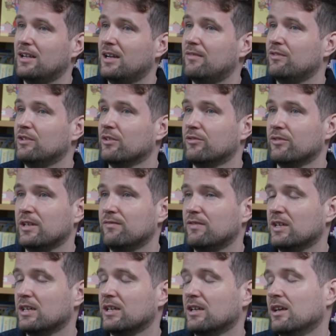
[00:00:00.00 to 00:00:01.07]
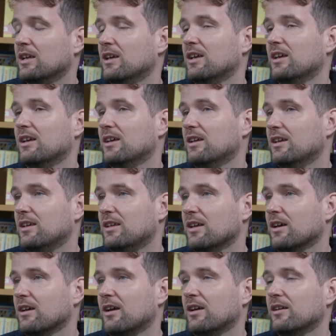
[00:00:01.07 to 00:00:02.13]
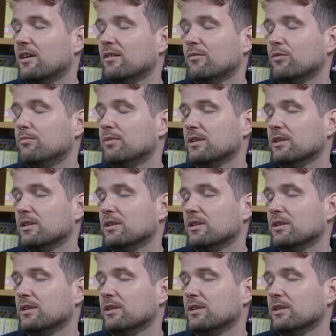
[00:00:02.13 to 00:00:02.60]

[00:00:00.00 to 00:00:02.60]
every other evening. Yeah, I would